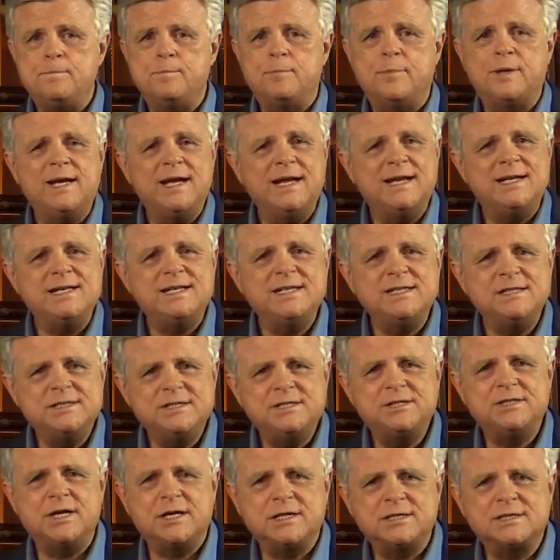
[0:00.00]
But it
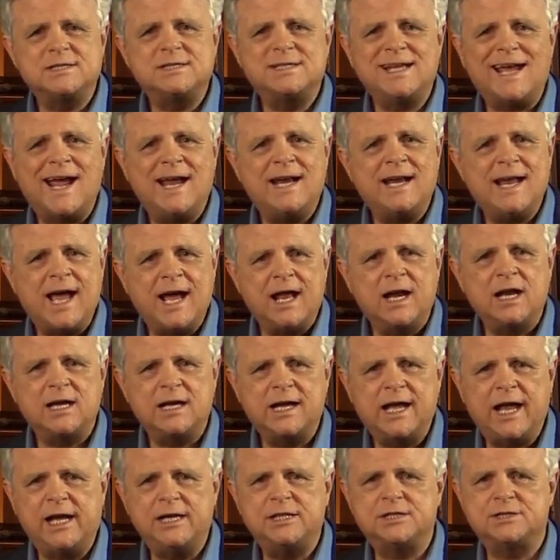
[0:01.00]
is just an
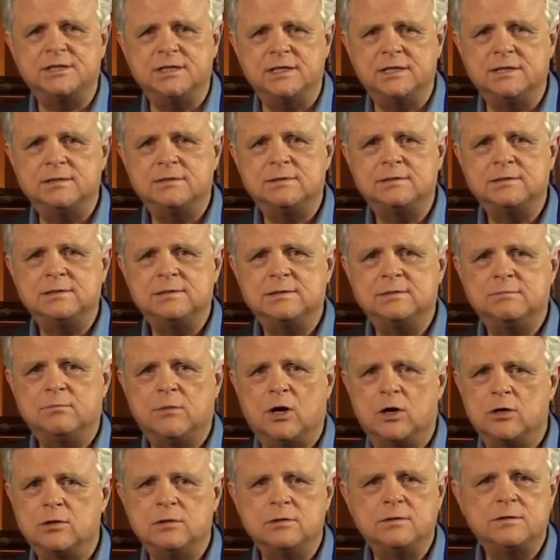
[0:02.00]
allegation.
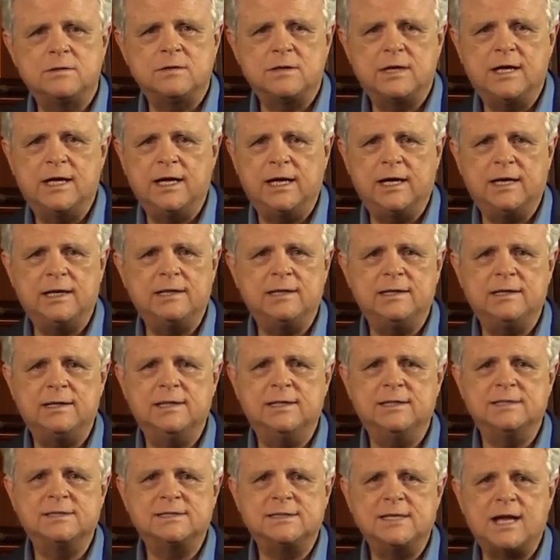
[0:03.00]
Martin Luther King
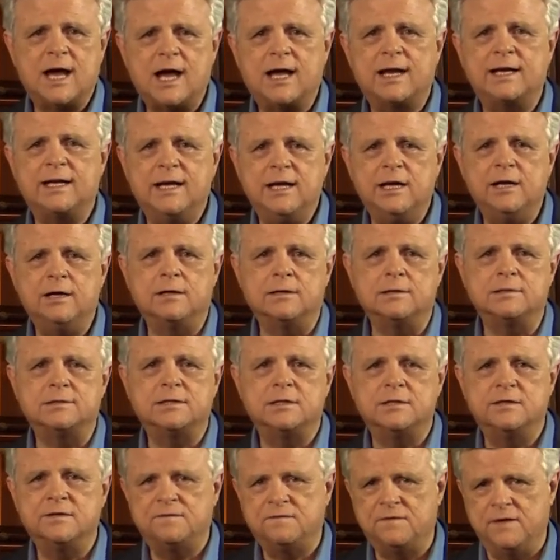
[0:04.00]
is not here
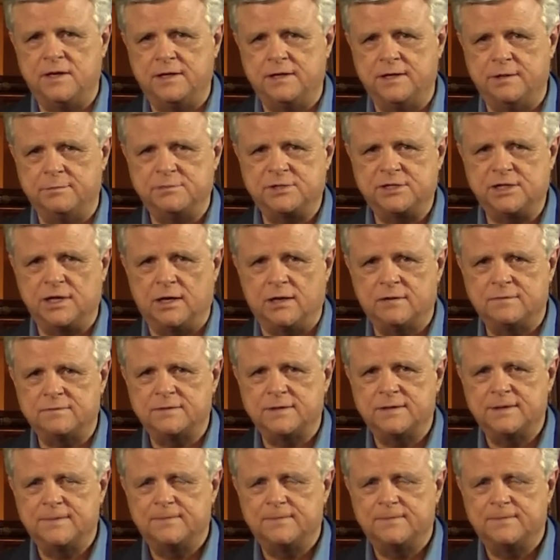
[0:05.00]
to defend himself.